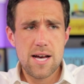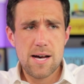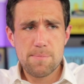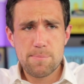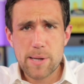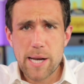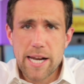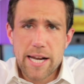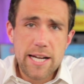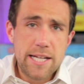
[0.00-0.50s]

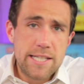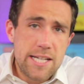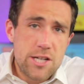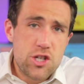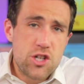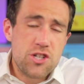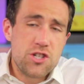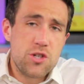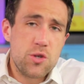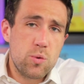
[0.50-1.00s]
But in
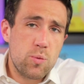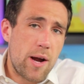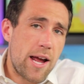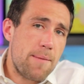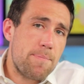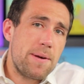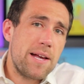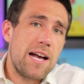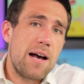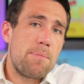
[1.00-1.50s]
addition to
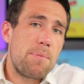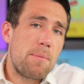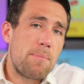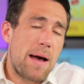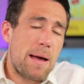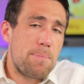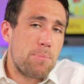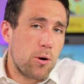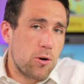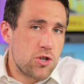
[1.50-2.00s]
ramping up
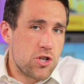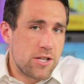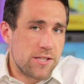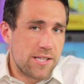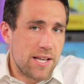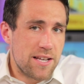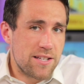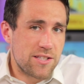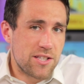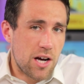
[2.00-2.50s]
my
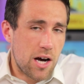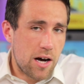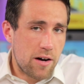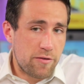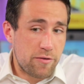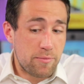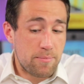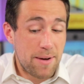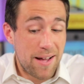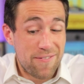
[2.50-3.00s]
purchases
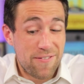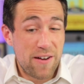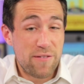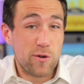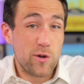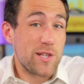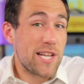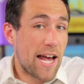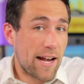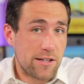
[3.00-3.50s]
of my
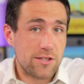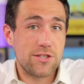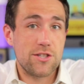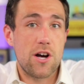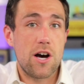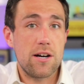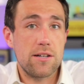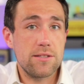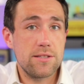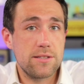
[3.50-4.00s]
favorite tech
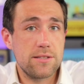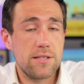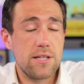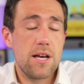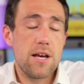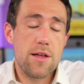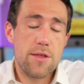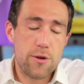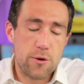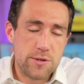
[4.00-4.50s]
stocks,
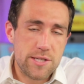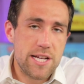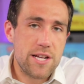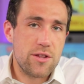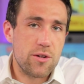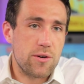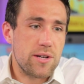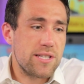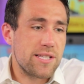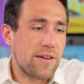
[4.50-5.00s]

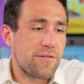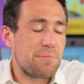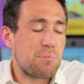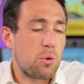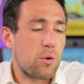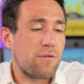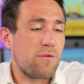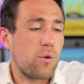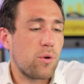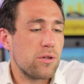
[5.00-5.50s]
1337
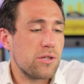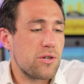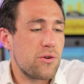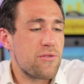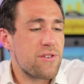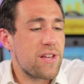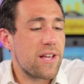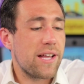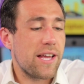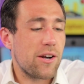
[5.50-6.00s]
portfolio
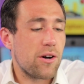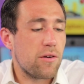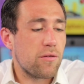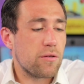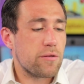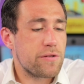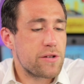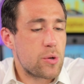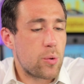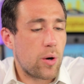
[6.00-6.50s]
you can get an
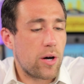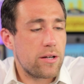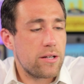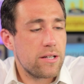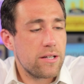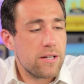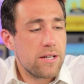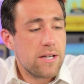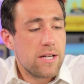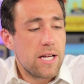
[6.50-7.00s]
overview on,
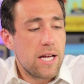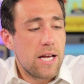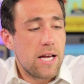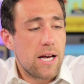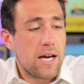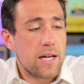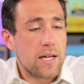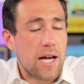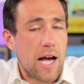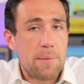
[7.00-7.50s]

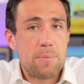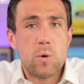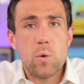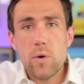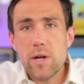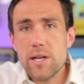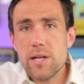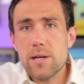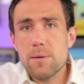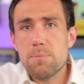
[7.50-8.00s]
I'm
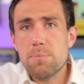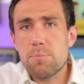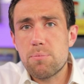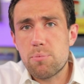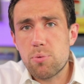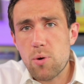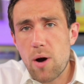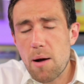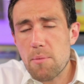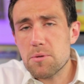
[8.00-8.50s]
going to
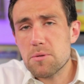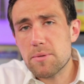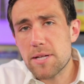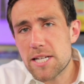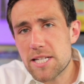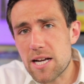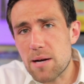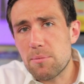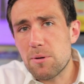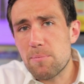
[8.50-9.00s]
probably
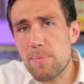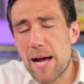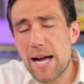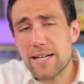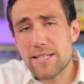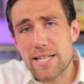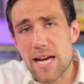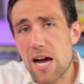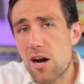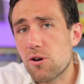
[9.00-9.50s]
double
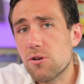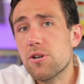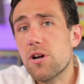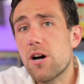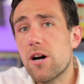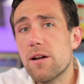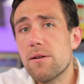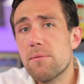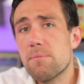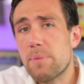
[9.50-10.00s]
back down
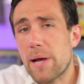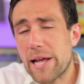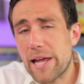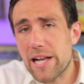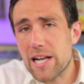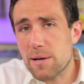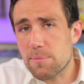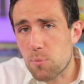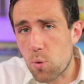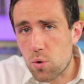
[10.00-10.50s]
on
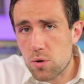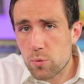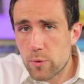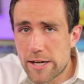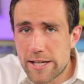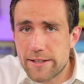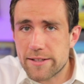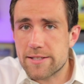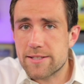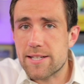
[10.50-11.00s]
picking up more
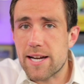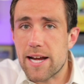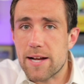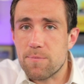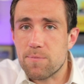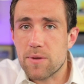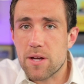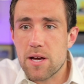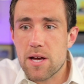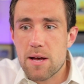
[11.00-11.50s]
real estate
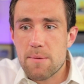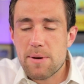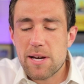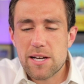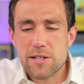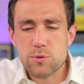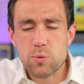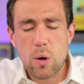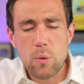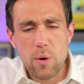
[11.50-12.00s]

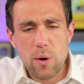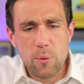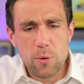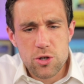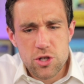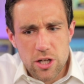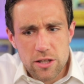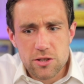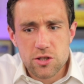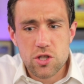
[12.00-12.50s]
because what we were
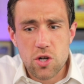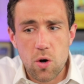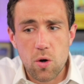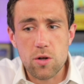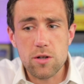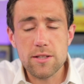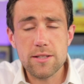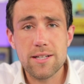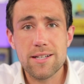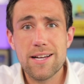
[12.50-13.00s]
just
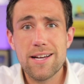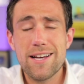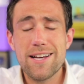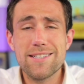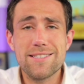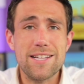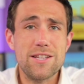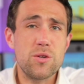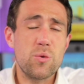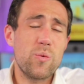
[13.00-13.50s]
told
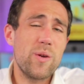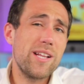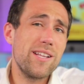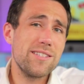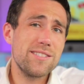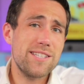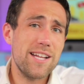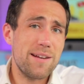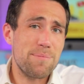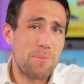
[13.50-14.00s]
is that the real
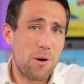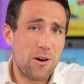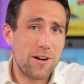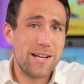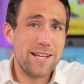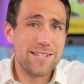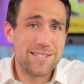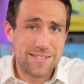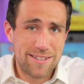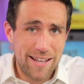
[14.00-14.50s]
estate
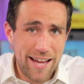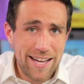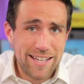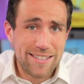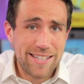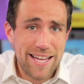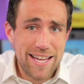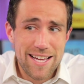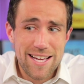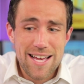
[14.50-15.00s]
market is
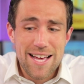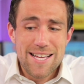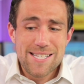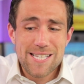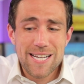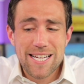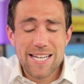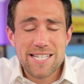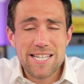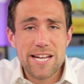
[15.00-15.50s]
likely
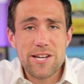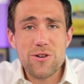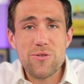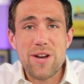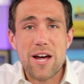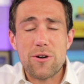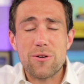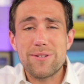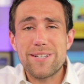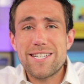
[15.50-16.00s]
to continue
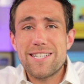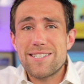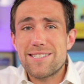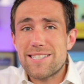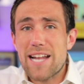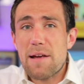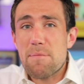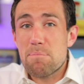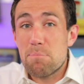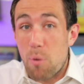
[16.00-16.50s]
not only to
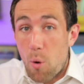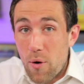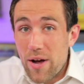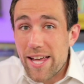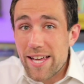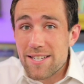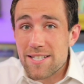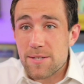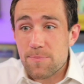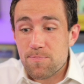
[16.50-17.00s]
stay
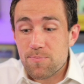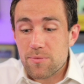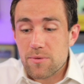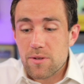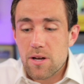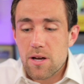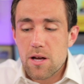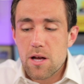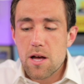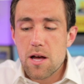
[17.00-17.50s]
buoyant,
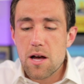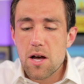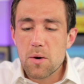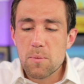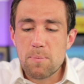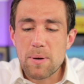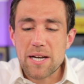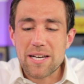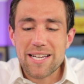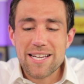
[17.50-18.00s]

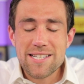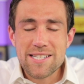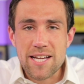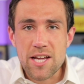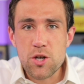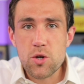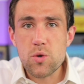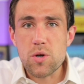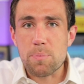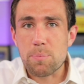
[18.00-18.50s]
but
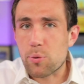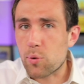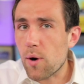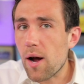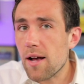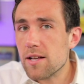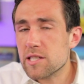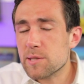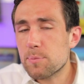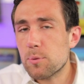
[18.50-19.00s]
continue to
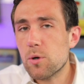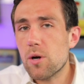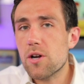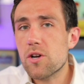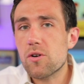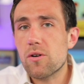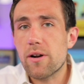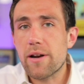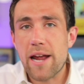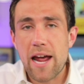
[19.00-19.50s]
prosper
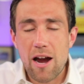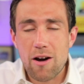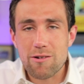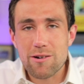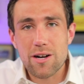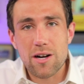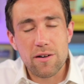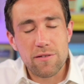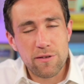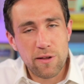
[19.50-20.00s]
under an
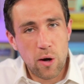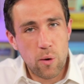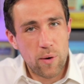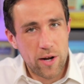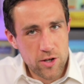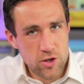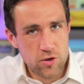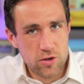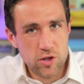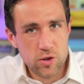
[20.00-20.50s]
era of low
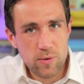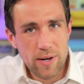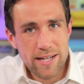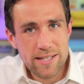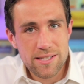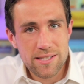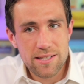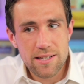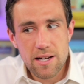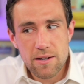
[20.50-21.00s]
interest
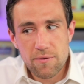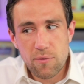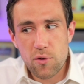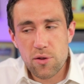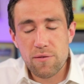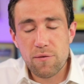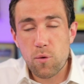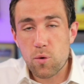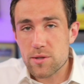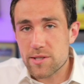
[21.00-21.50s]
rates for
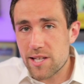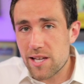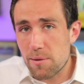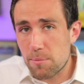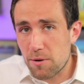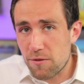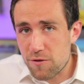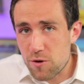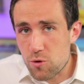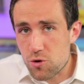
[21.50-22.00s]
the
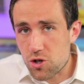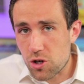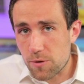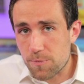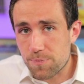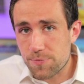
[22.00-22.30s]
foreseeable future.